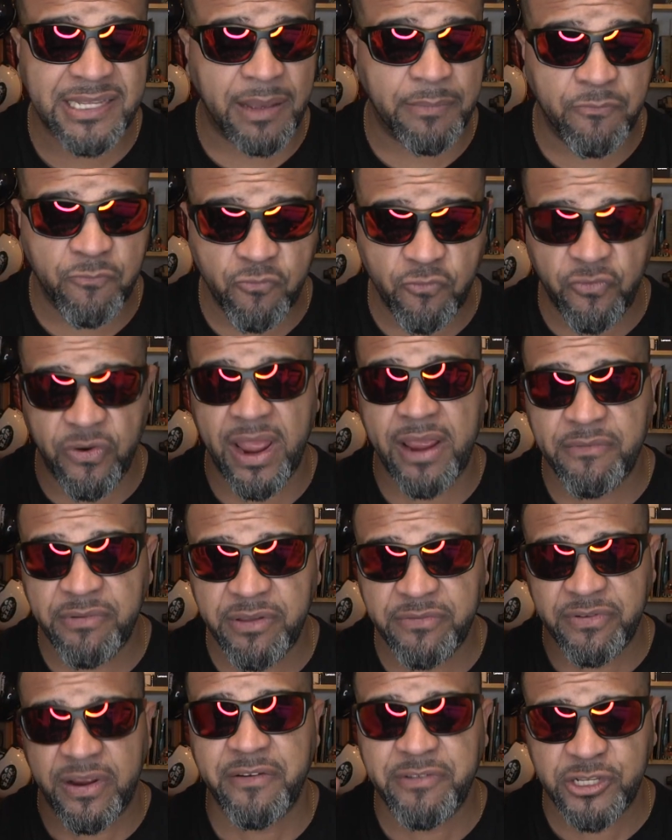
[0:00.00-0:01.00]
I'm
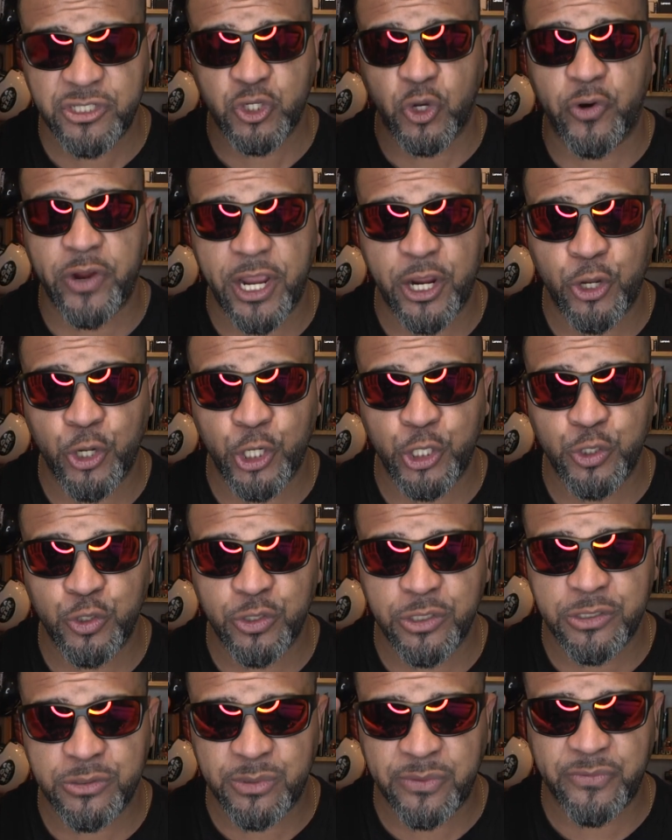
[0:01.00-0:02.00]
very, very sorry I couldn't do
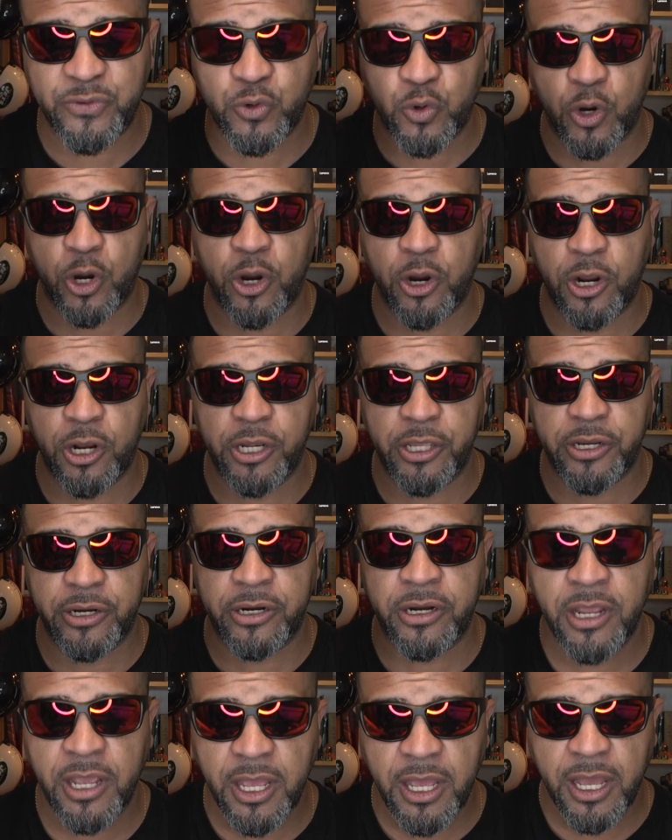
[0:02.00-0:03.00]
this review
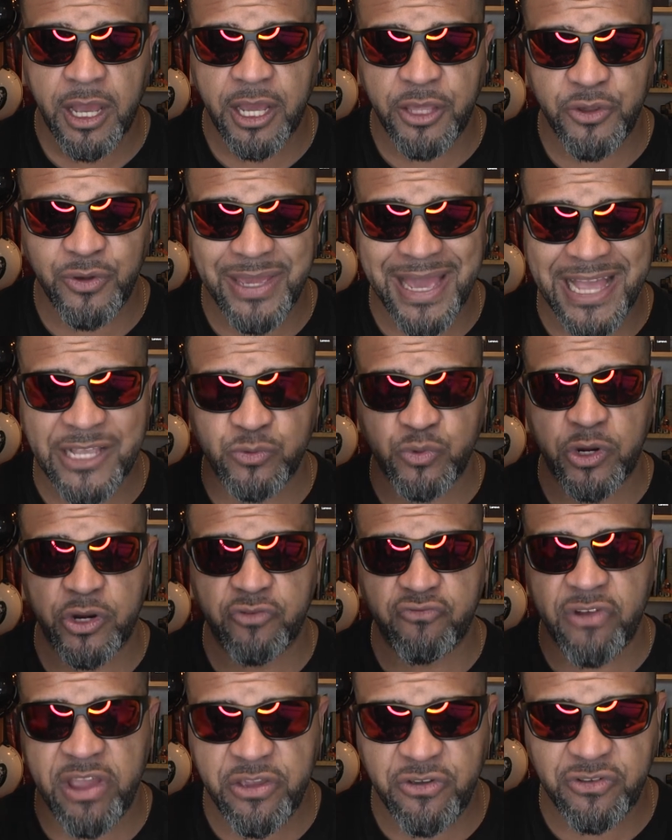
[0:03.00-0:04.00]
earlier. You guys were
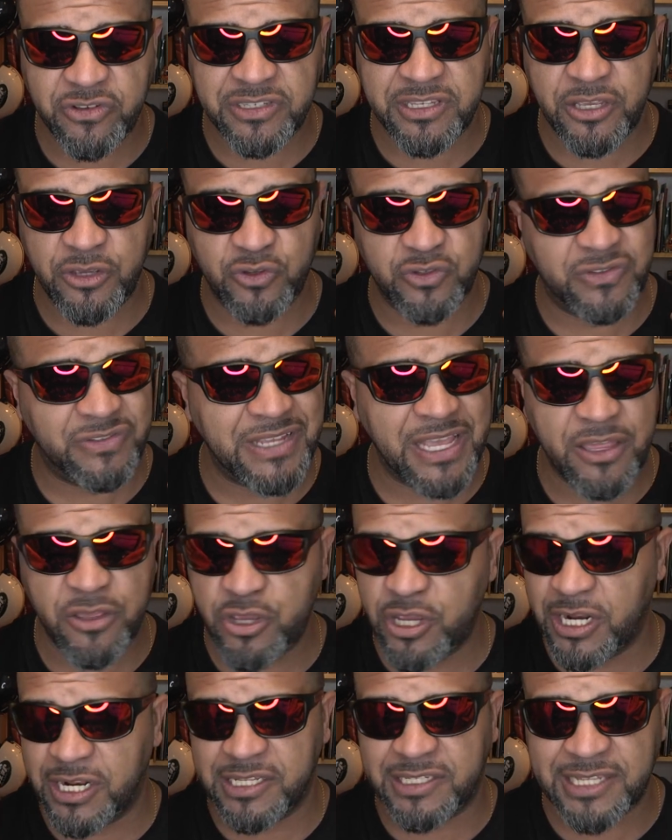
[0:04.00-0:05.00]
great. You said
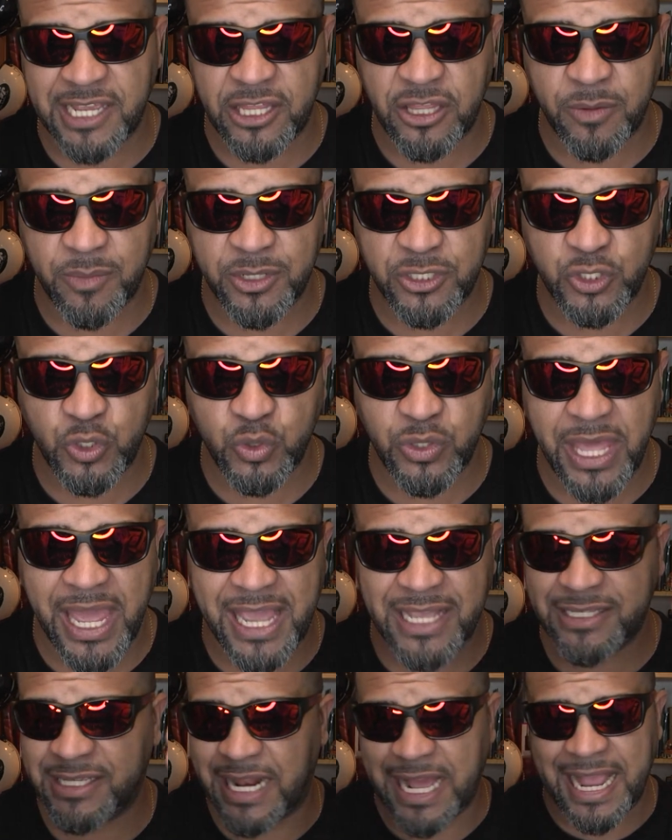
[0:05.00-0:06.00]
you're gonna send them in 2
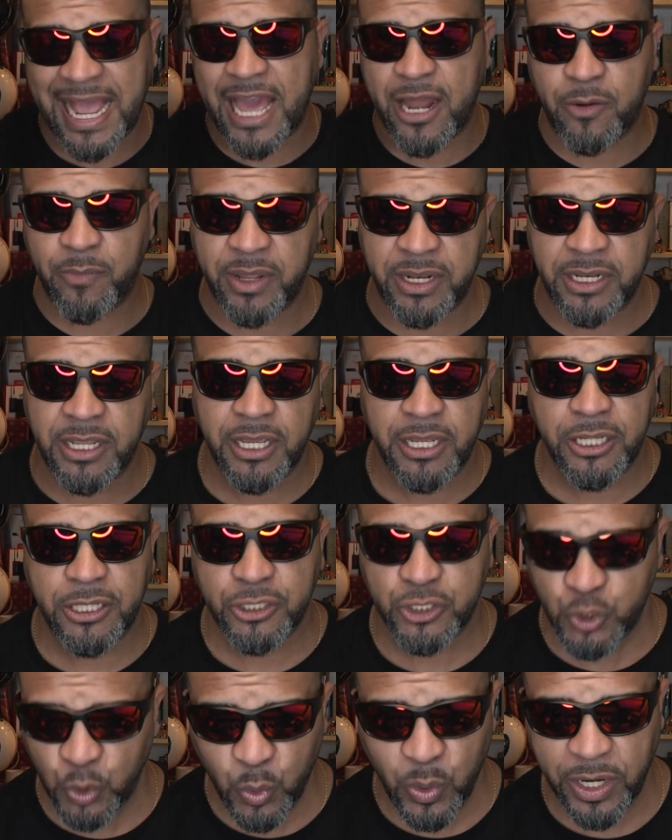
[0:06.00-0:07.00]
days, and I got them in
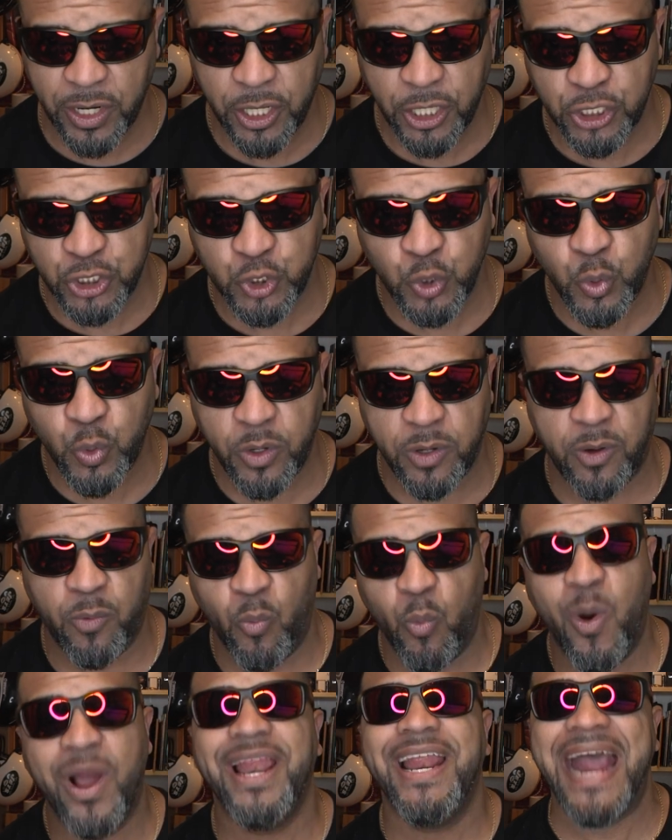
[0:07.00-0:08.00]
two
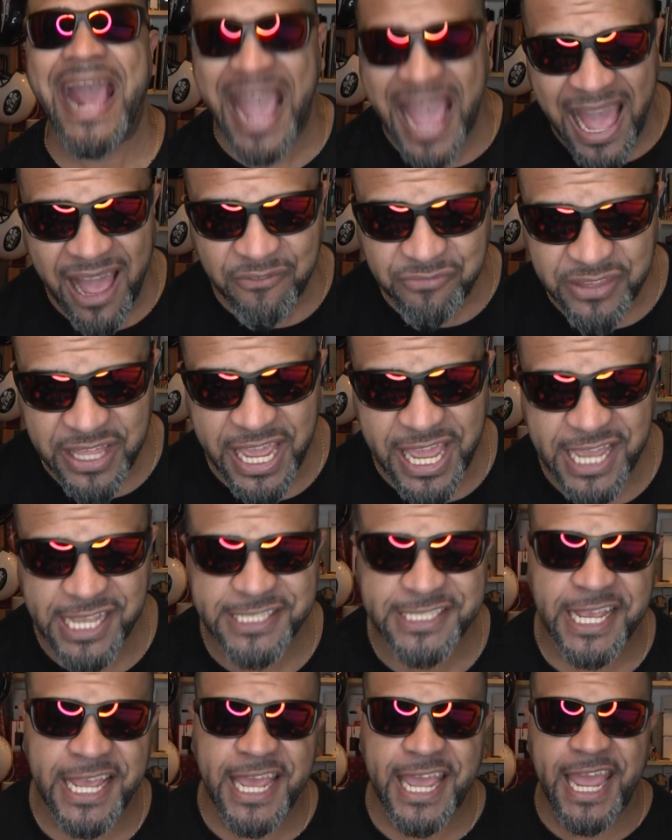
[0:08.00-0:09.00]
1.5
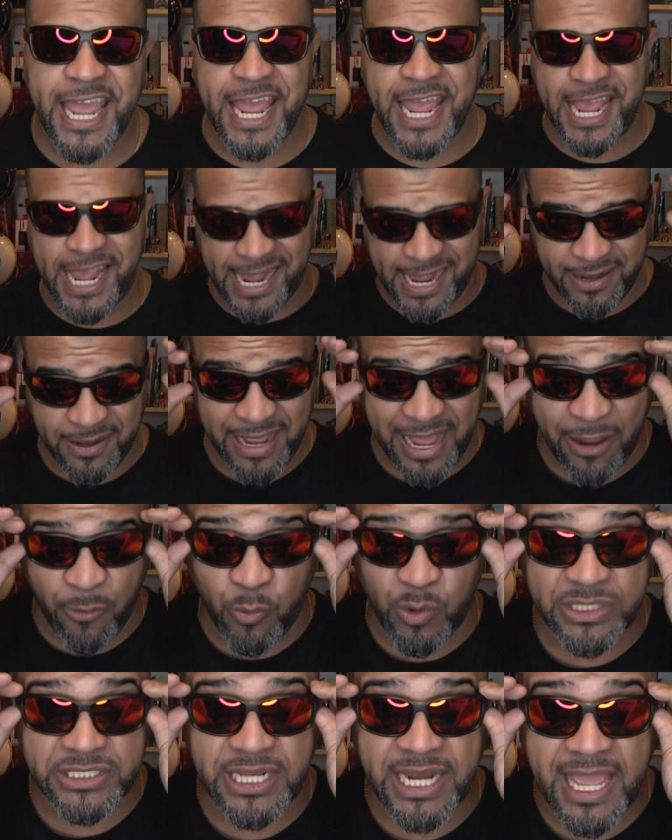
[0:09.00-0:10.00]
days, and I
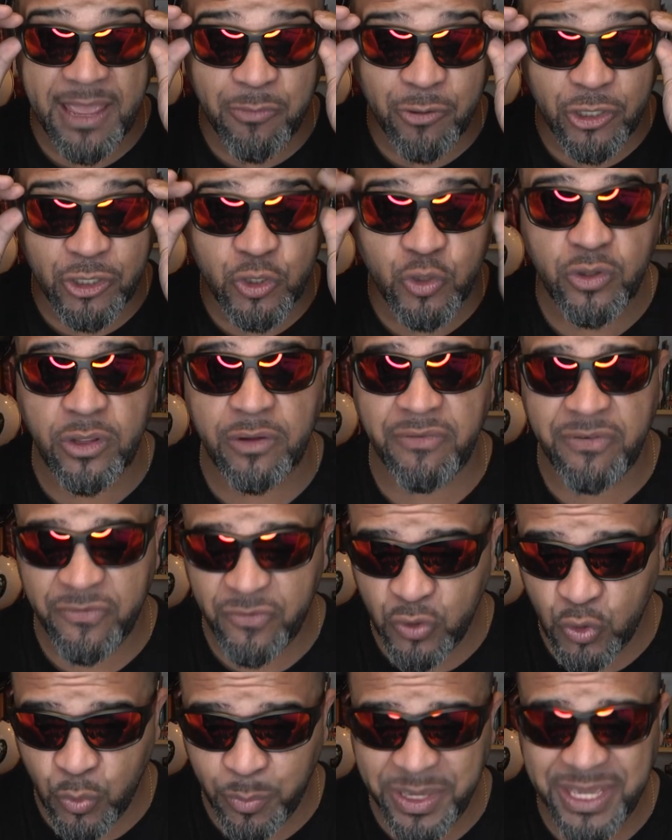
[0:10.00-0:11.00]
wasn't able to do the
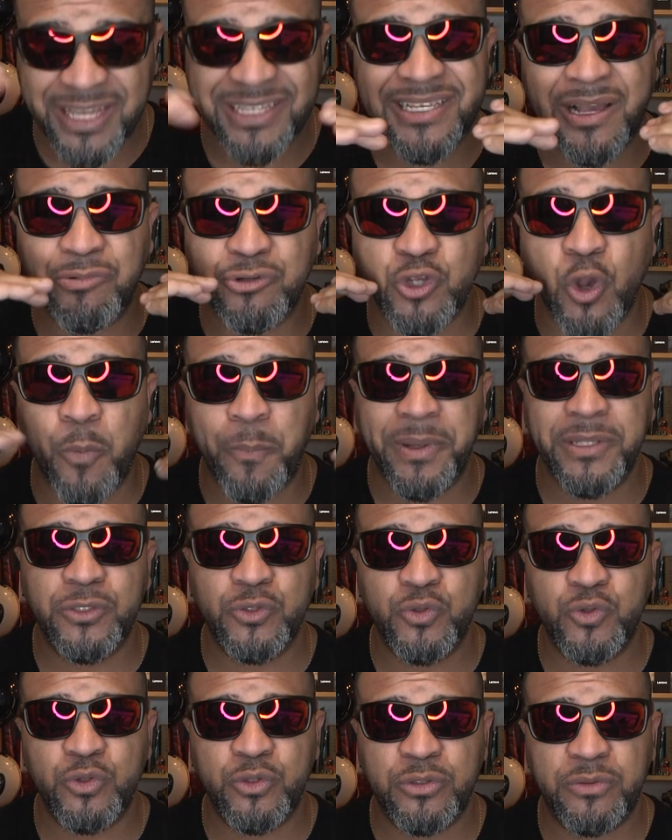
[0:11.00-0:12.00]
review because I was hoping
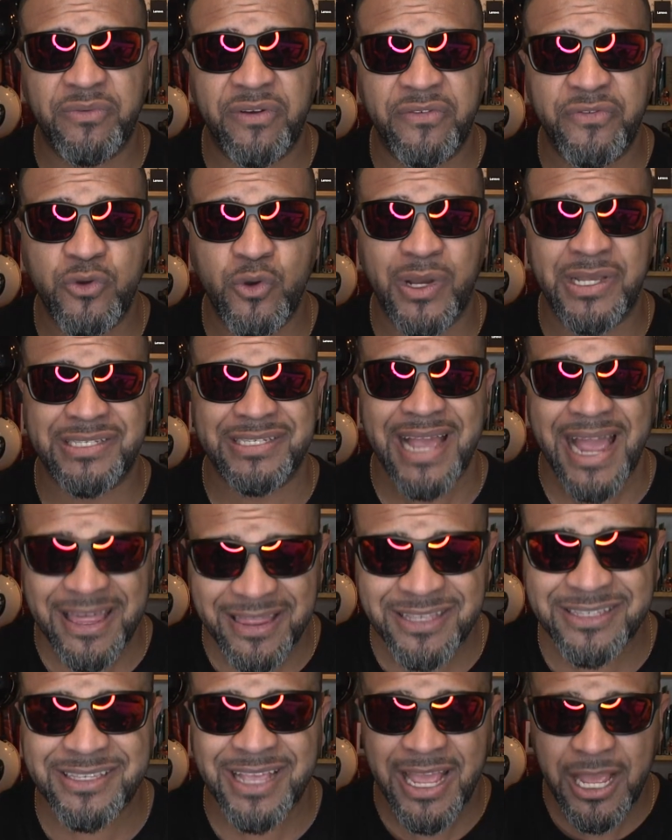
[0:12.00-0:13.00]
to do this review
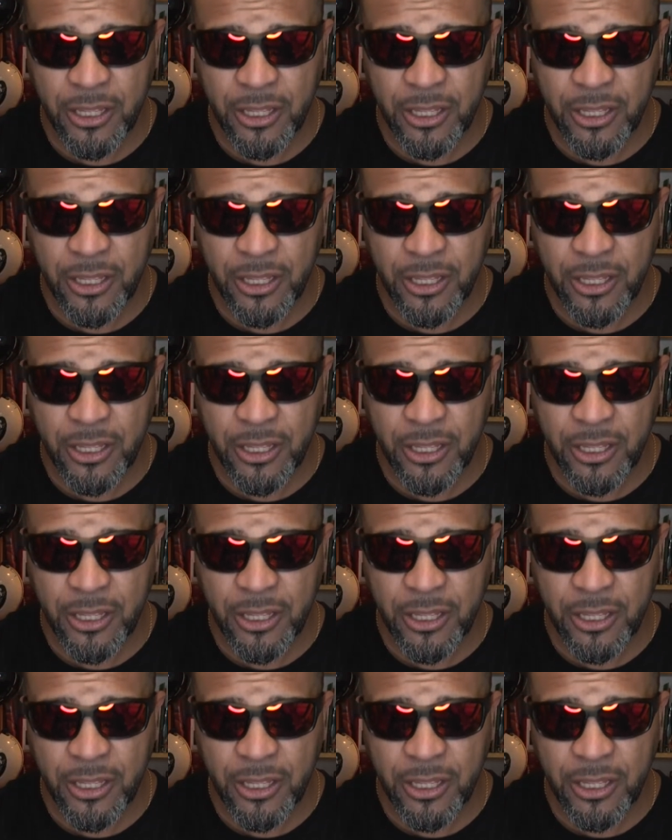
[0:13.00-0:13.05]
outside.